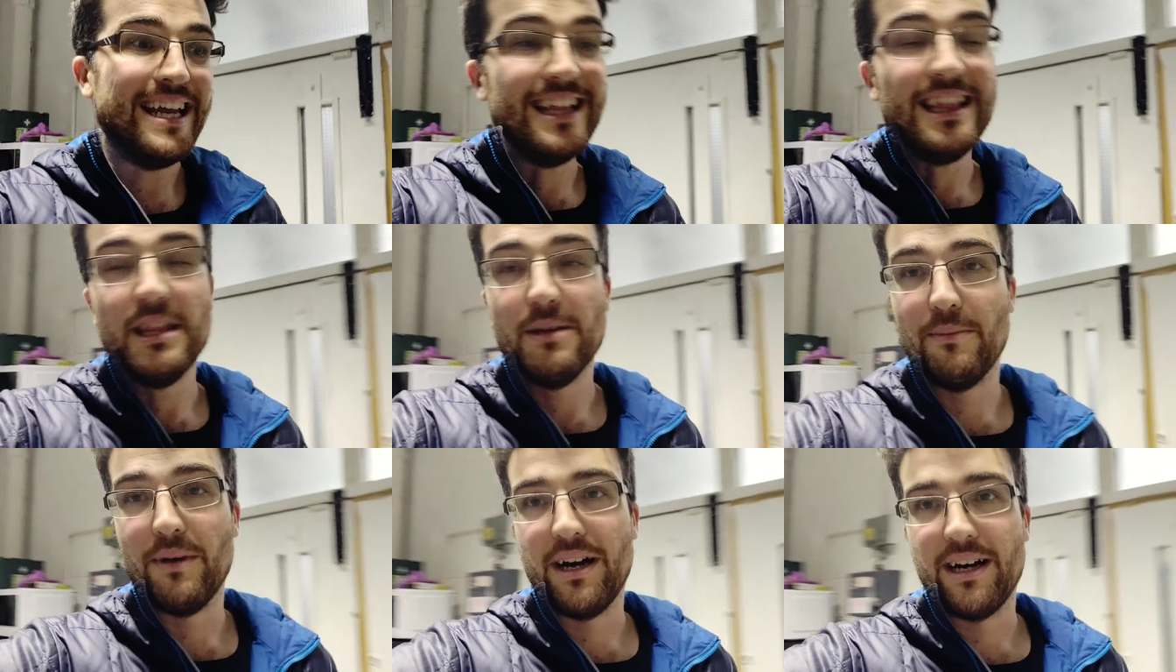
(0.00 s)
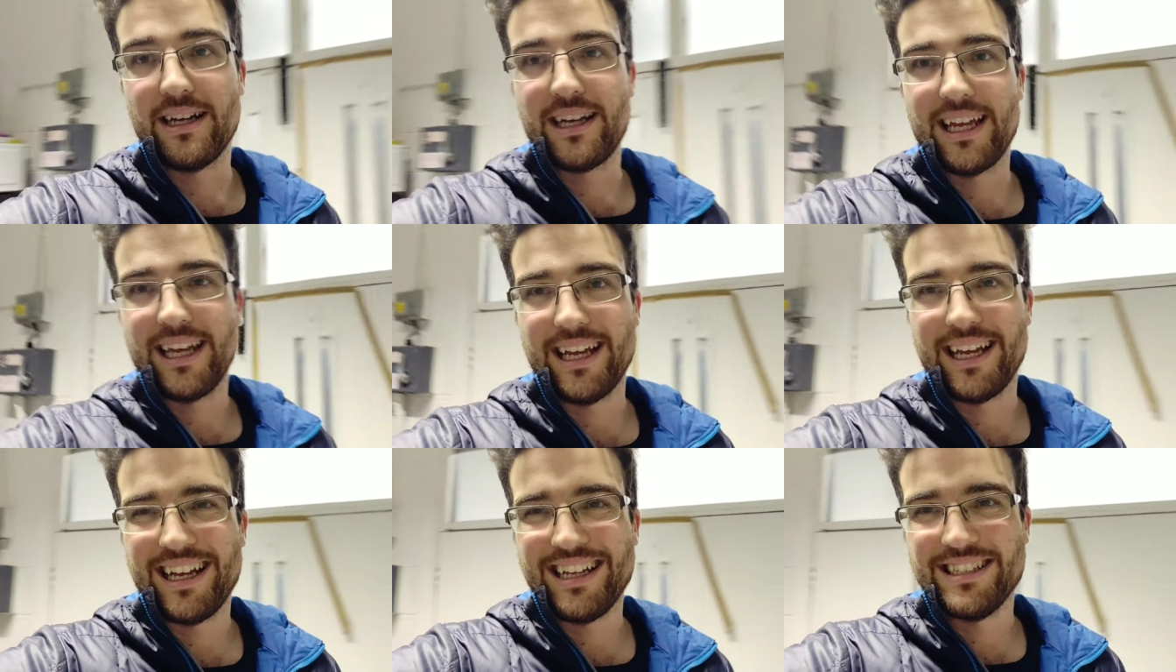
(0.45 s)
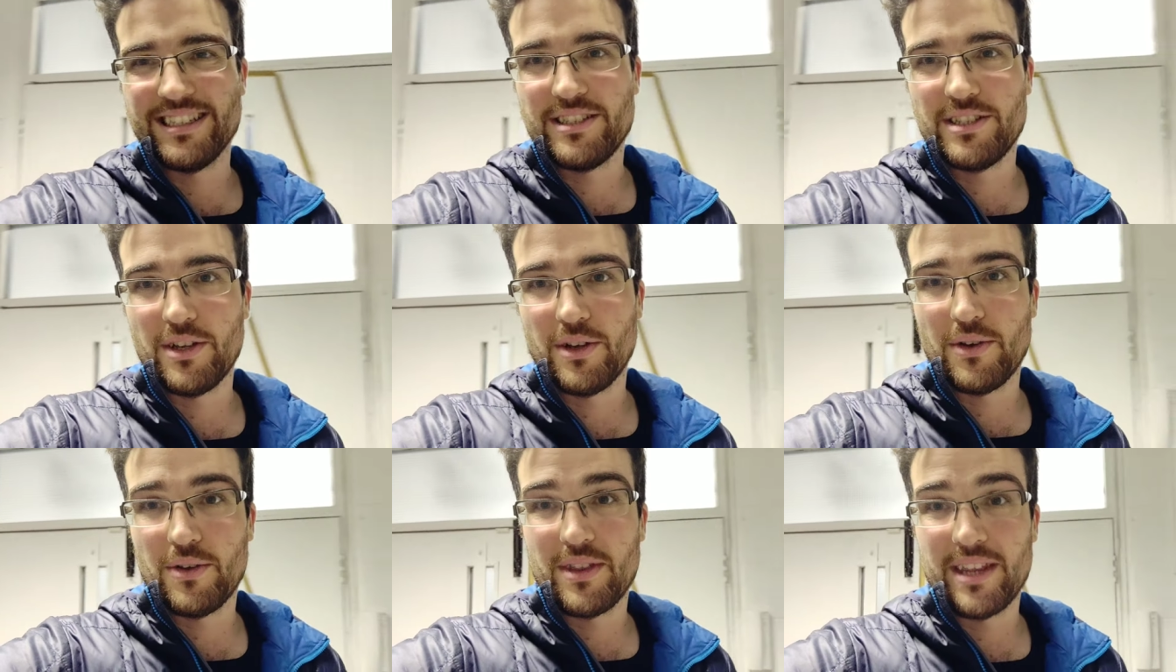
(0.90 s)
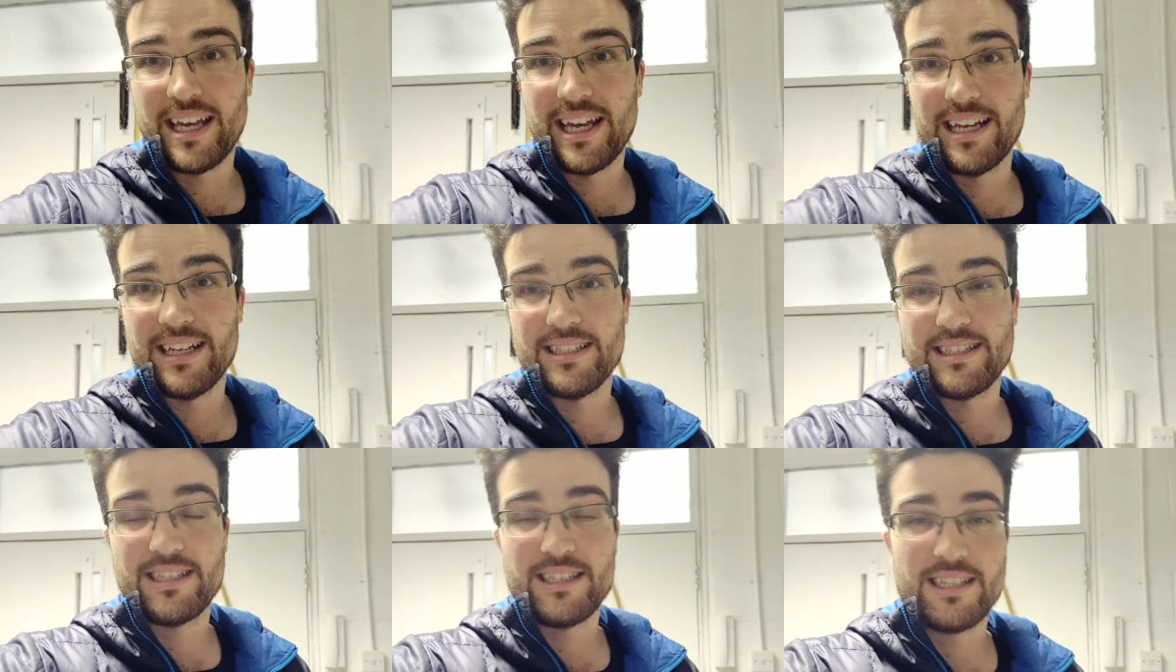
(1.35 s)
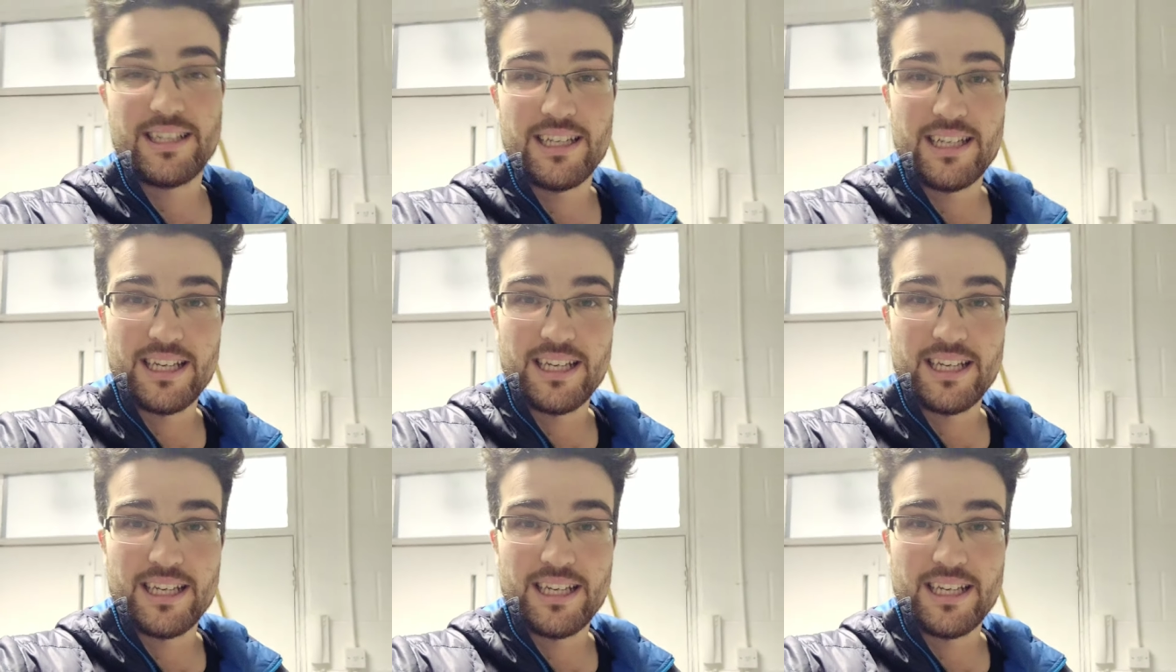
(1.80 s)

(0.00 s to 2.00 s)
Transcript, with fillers: in the market, and so that